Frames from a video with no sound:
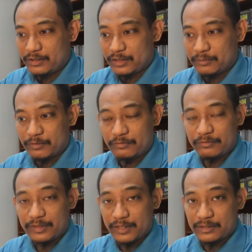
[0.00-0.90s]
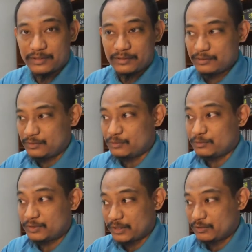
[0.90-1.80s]
type of test
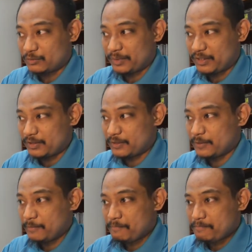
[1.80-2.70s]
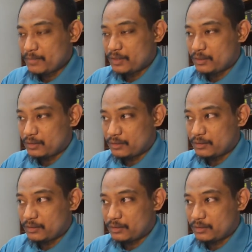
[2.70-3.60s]
you tend to panic.
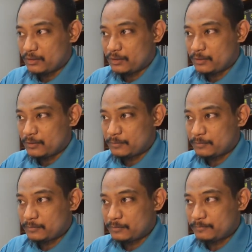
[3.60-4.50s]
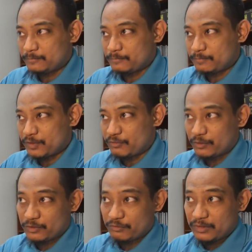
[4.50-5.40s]
The
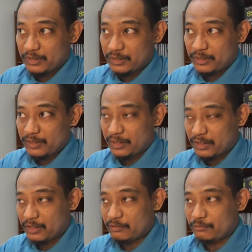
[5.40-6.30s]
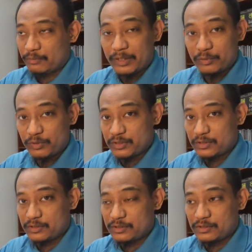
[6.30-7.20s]
philosophy that I have for my
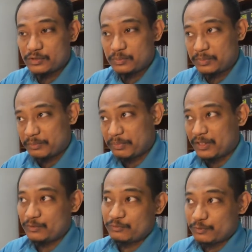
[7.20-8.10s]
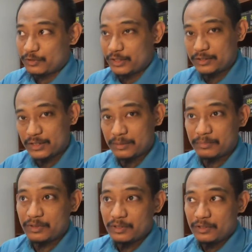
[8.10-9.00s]
quizzes is to prepare you for the
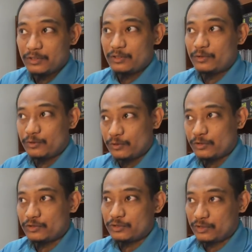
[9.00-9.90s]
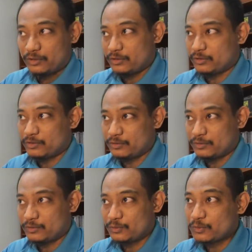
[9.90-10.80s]
exam, not
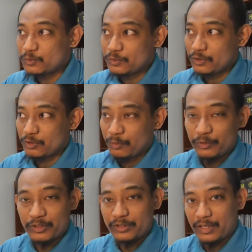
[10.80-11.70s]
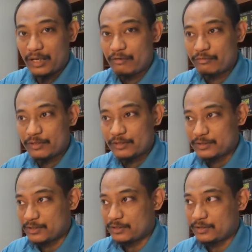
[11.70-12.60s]
to accommodate every
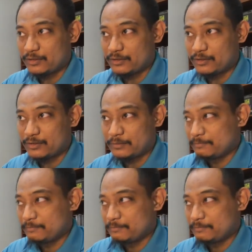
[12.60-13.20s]
single